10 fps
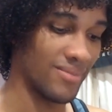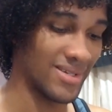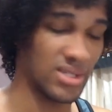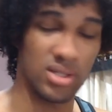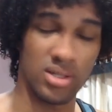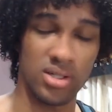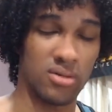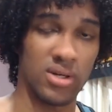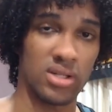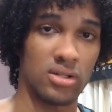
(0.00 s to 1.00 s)
Basically,
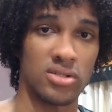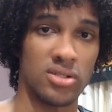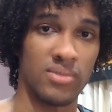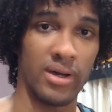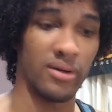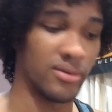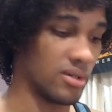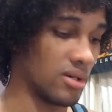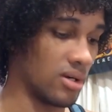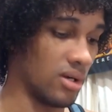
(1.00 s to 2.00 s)
Kiera talks
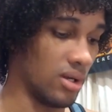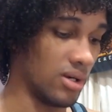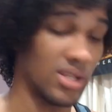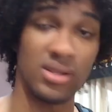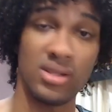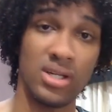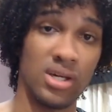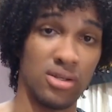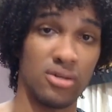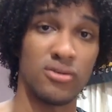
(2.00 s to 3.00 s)
about not
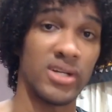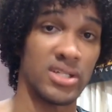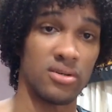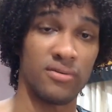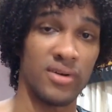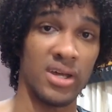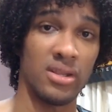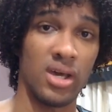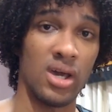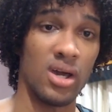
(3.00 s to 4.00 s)
needing no one as her
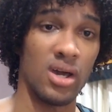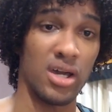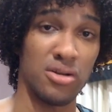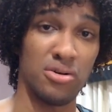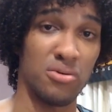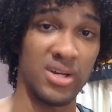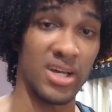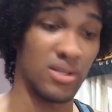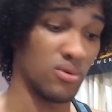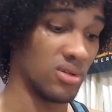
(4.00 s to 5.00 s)
friend. I don't know what
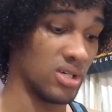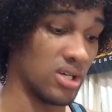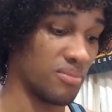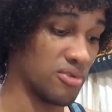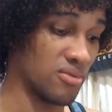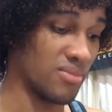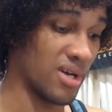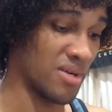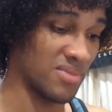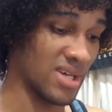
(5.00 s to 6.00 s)
that will lead up to,
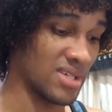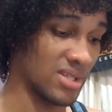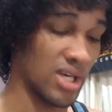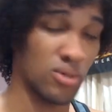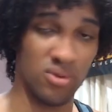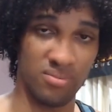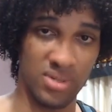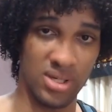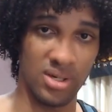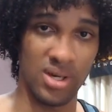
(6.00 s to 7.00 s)
but I'm guessing that will
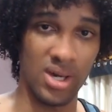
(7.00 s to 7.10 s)
be